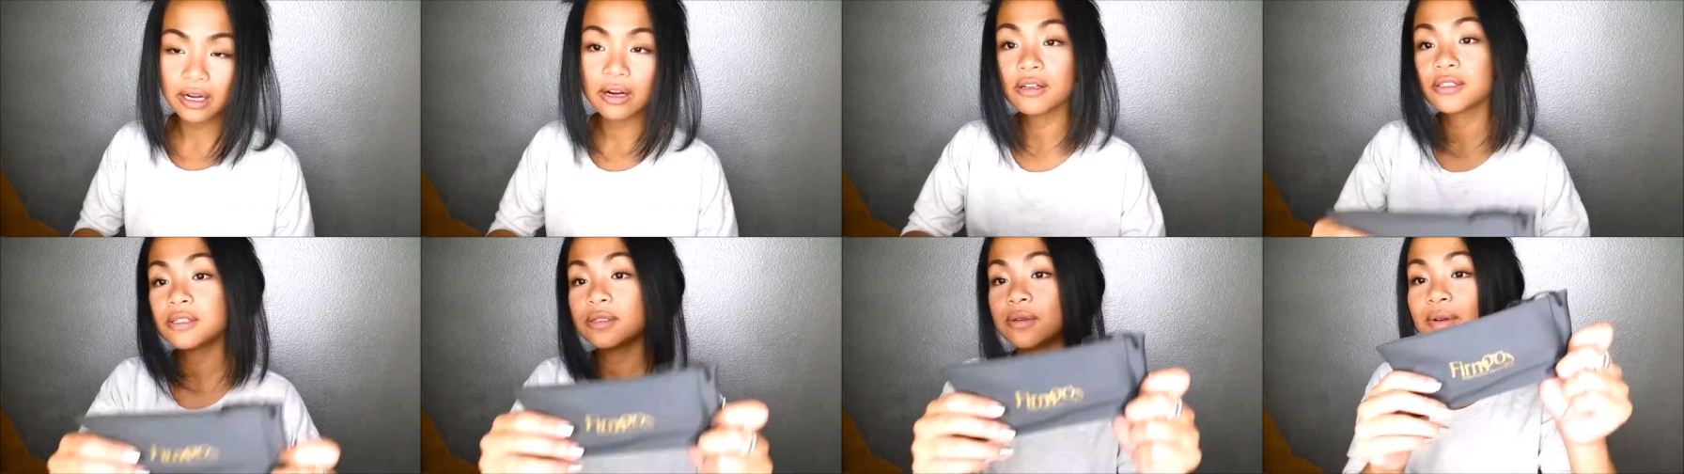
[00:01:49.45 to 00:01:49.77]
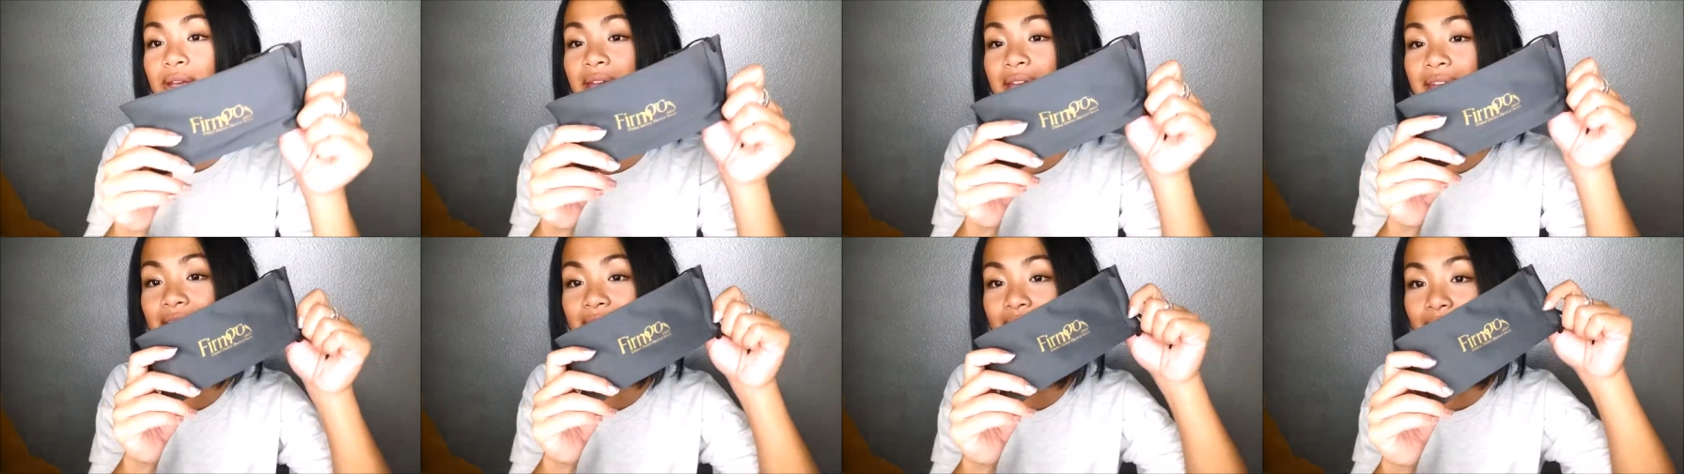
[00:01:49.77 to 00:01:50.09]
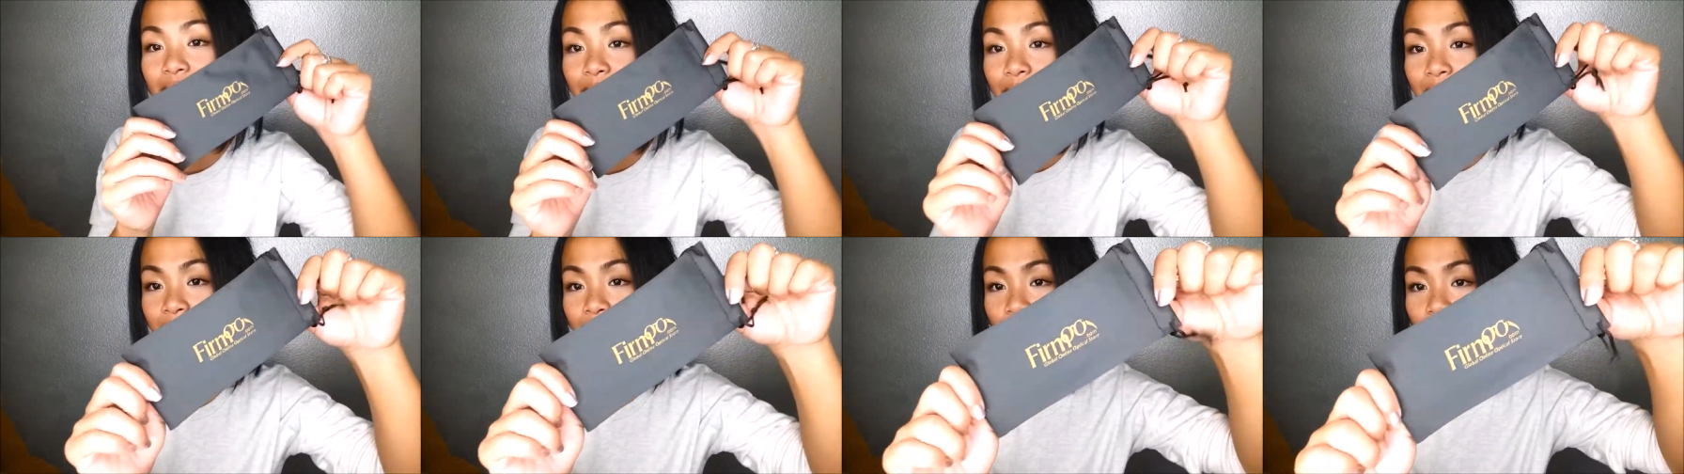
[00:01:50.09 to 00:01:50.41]
It also
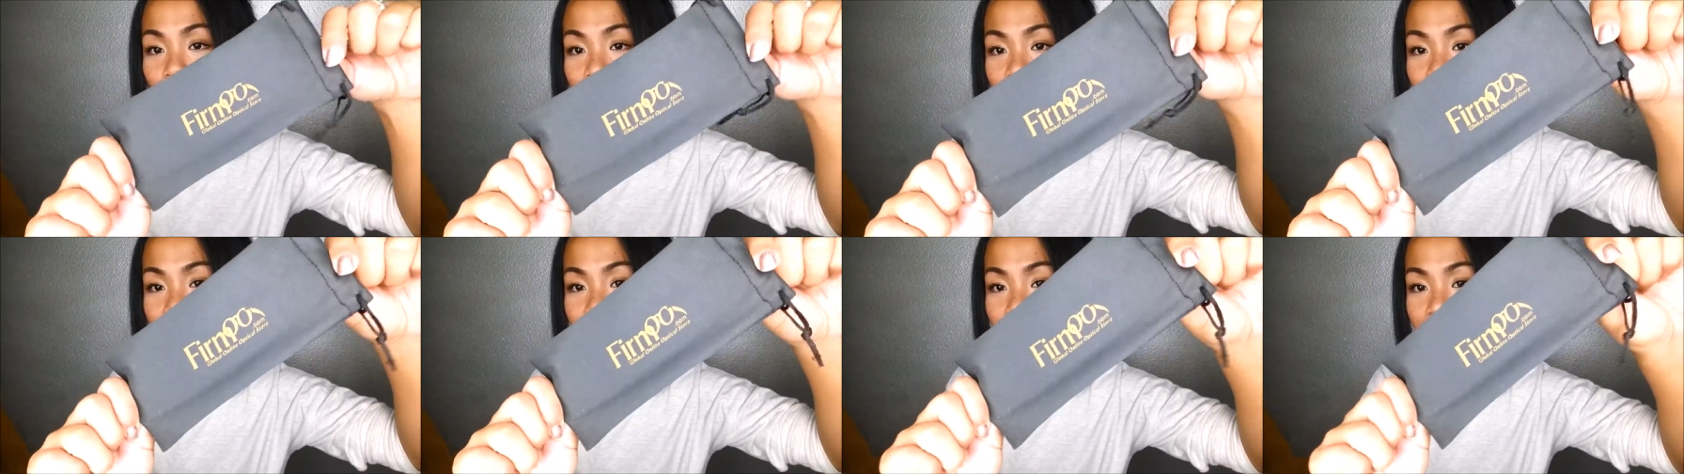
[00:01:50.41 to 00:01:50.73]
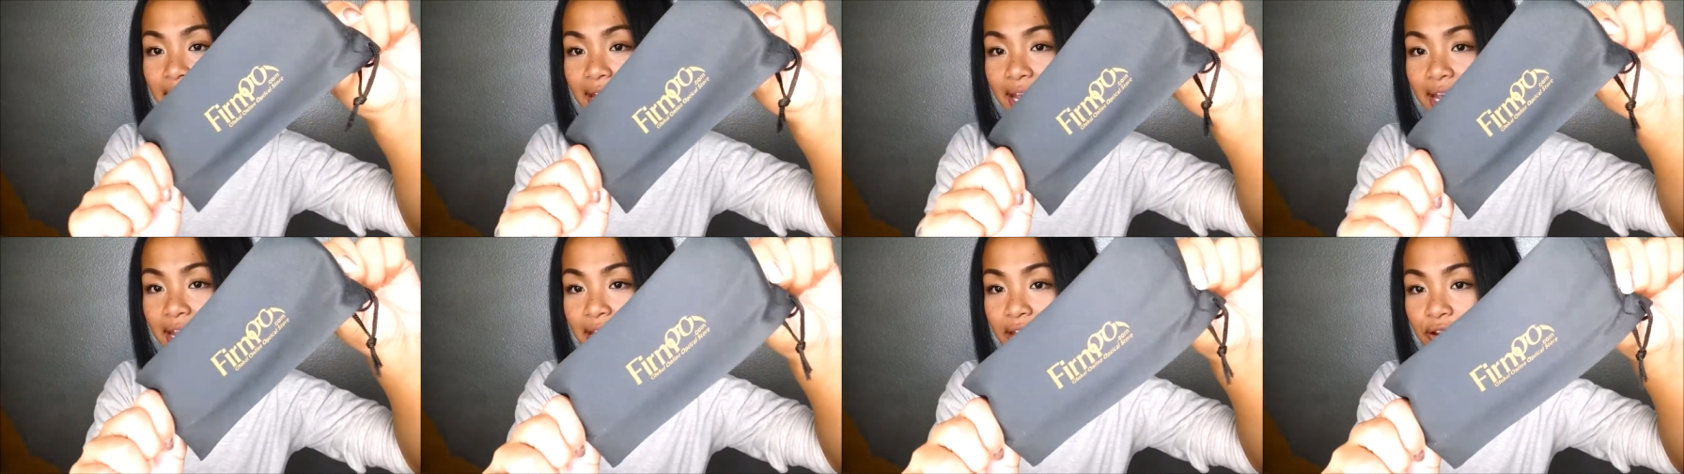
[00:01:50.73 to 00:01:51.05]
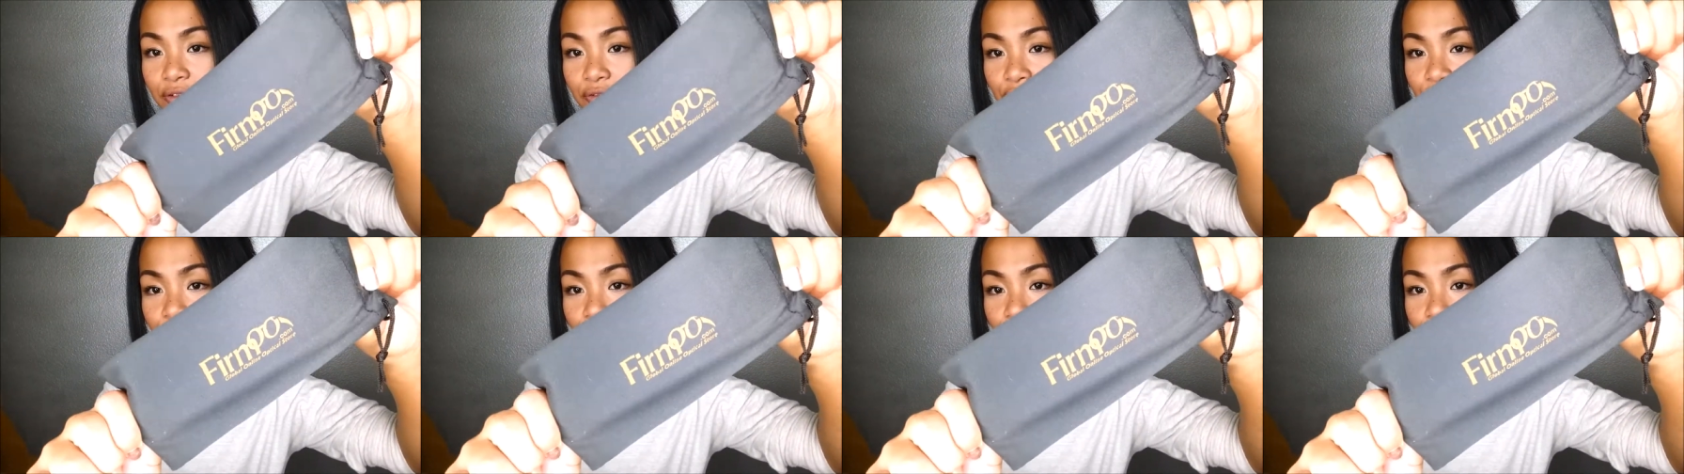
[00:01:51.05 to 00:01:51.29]
came with a